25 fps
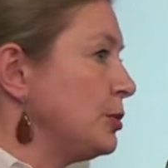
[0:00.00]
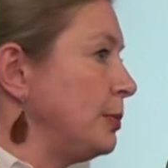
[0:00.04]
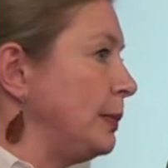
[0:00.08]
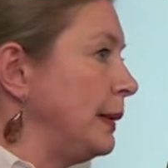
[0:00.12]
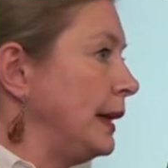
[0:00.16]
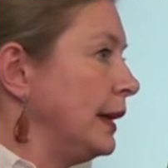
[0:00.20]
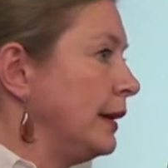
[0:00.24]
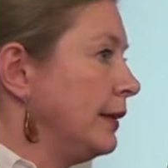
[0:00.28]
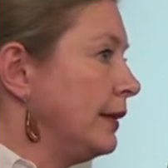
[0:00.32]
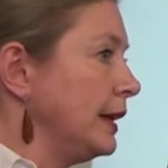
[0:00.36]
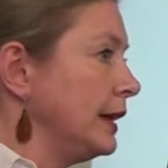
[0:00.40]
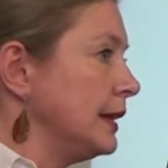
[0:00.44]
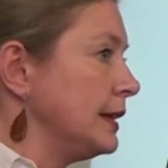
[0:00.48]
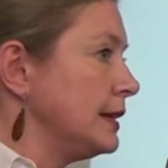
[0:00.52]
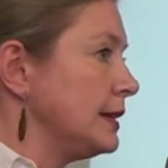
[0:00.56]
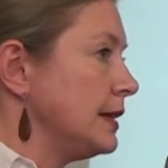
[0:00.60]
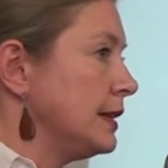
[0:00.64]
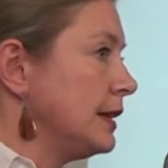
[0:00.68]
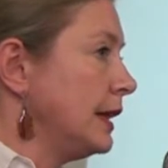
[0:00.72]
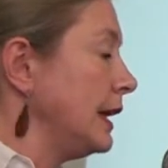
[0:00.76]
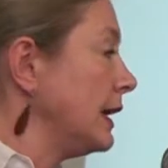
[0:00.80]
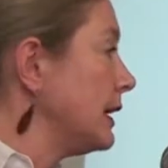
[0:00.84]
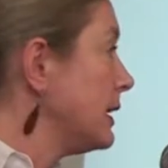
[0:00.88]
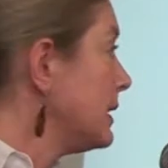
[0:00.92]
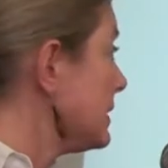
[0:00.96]
period,
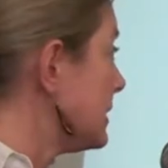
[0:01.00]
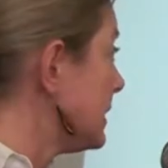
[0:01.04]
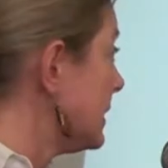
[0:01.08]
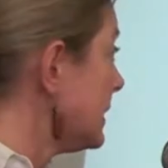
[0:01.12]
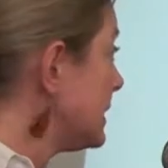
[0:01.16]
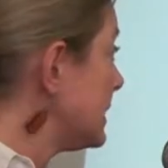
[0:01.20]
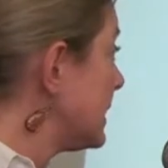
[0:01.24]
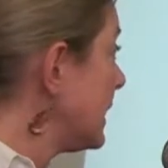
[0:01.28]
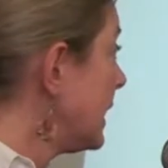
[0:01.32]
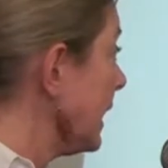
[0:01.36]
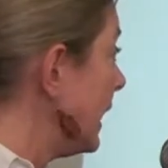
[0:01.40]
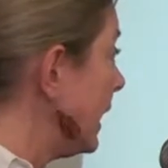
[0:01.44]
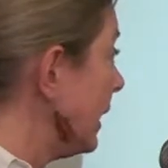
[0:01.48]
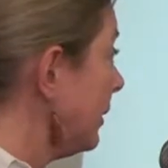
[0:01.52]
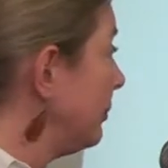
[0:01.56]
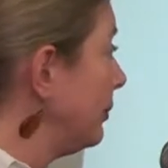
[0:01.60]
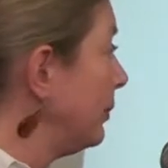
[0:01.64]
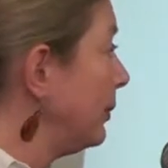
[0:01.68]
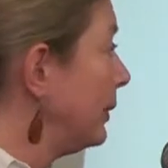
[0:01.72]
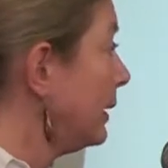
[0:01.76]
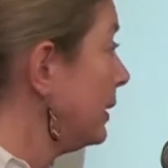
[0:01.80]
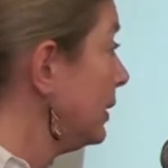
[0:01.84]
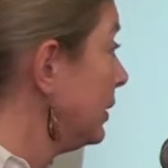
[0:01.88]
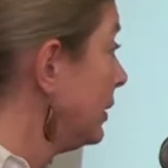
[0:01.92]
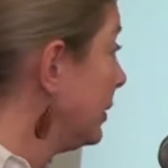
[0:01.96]
there is a
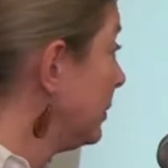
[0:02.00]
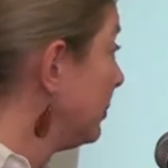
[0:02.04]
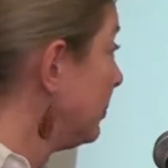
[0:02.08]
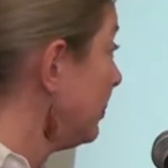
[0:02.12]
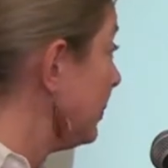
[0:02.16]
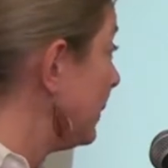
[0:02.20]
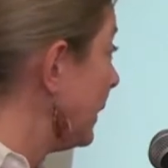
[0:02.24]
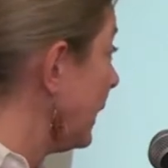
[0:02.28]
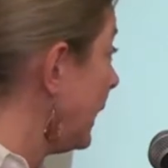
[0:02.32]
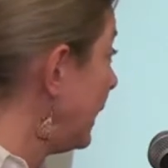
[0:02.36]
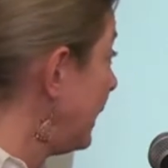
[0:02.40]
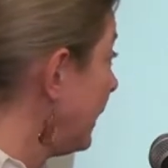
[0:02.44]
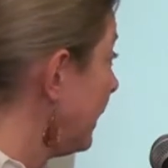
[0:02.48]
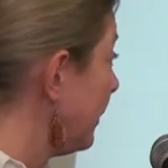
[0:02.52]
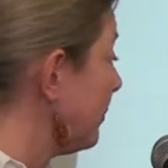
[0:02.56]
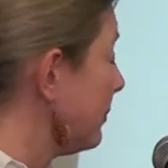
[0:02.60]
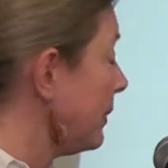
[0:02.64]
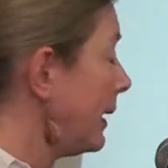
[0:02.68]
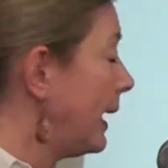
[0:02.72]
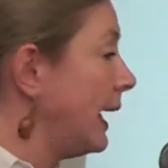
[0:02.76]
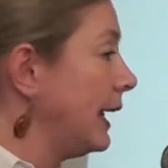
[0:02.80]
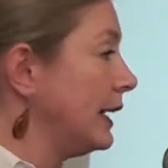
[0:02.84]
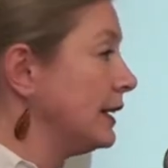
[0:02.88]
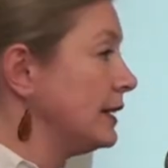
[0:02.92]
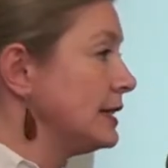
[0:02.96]
time when you
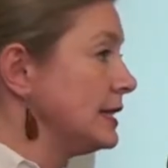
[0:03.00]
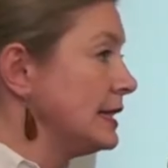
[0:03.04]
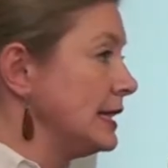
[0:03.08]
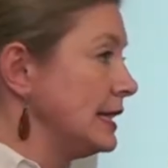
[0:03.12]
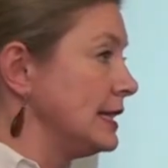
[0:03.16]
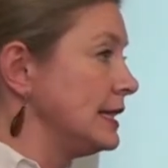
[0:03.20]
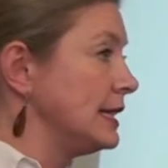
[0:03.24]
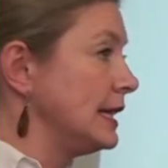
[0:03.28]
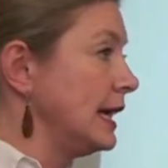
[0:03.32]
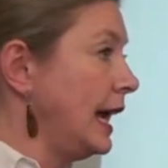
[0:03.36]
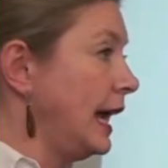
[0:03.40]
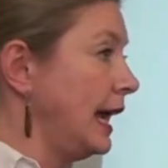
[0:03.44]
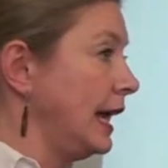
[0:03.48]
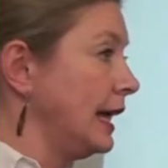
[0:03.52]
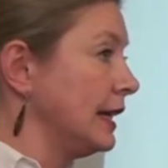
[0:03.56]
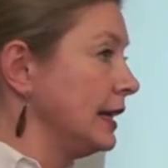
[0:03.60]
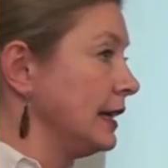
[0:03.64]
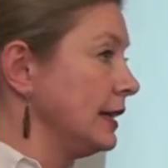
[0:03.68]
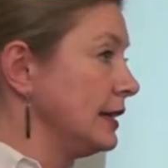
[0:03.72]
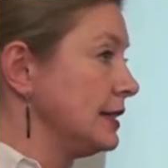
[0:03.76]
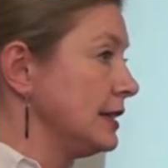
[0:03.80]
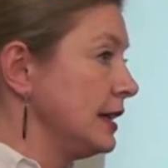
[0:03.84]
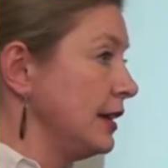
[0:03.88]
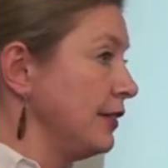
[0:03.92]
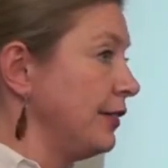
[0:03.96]
add
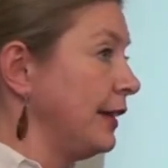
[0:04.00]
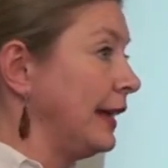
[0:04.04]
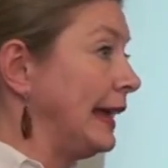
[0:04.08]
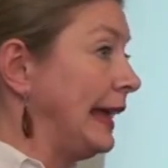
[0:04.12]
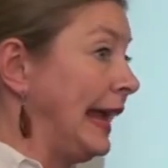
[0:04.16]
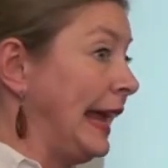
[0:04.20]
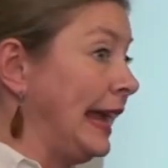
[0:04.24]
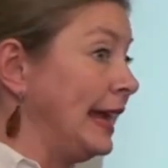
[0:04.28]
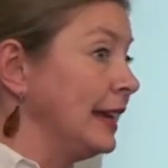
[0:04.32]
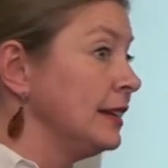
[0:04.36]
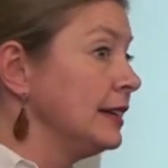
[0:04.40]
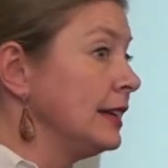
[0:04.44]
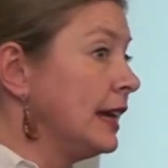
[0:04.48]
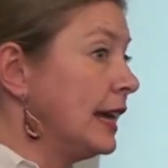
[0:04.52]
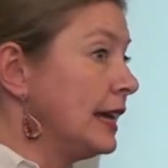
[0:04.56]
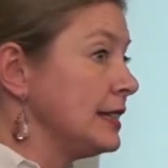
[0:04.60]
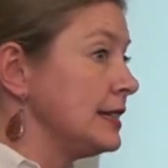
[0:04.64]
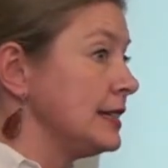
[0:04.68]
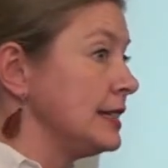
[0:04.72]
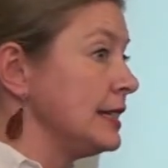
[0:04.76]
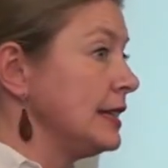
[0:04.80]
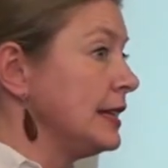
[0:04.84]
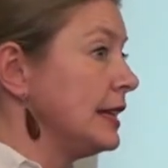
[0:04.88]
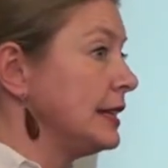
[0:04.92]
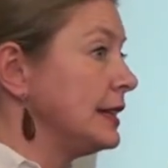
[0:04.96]
DCA-CF again
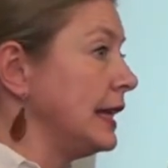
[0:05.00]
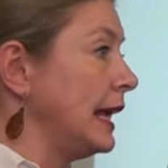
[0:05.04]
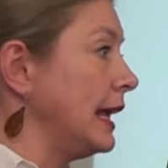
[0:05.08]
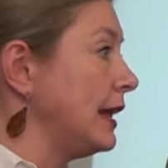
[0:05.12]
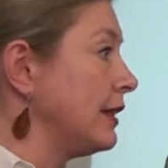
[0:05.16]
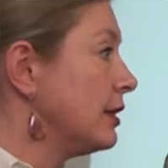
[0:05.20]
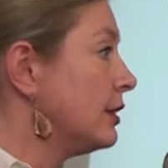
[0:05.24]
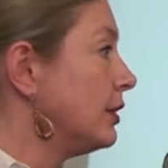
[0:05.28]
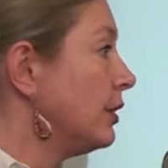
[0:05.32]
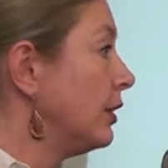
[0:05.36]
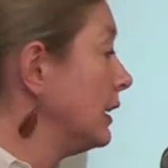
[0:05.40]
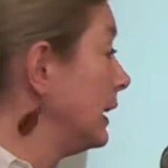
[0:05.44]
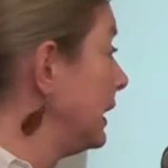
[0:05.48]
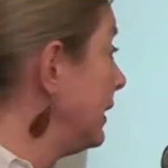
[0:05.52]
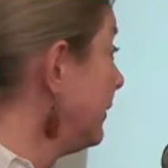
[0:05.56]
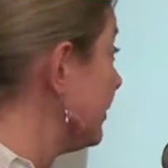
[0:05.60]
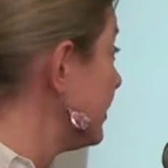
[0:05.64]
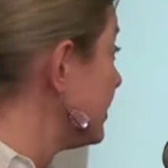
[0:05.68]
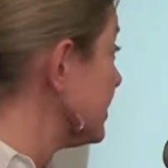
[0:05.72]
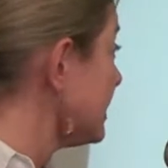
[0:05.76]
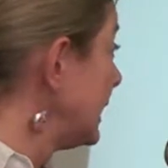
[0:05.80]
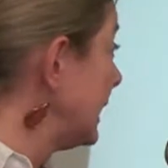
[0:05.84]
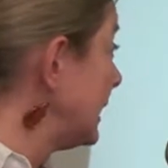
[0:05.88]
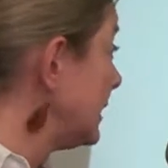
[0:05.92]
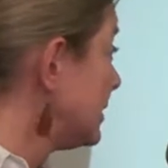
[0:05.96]
and see that the ethanol
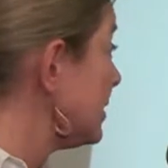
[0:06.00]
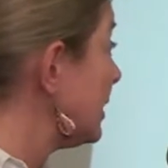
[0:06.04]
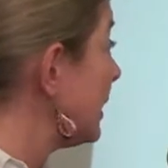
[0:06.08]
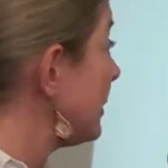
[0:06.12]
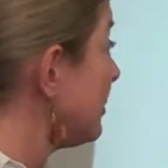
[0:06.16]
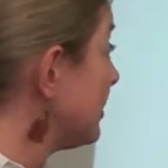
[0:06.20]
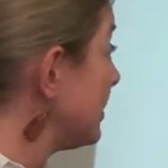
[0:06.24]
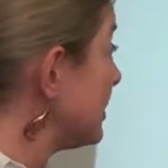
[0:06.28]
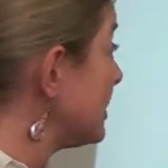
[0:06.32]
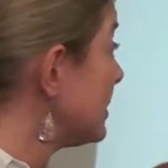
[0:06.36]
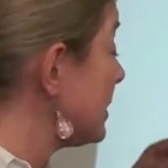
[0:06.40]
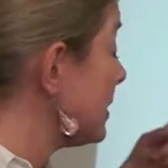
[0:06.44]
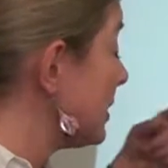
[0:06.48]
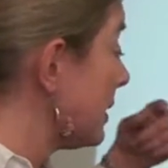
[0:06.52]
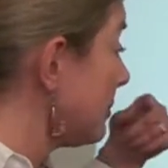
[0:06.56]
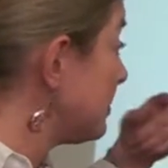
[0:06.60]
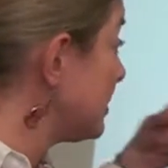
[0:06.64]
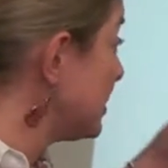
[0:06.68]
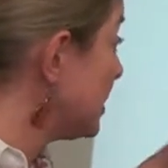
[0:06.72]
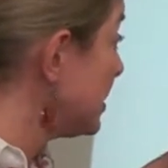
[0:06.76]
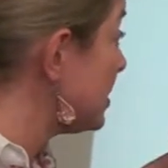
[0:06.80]
levels get up to a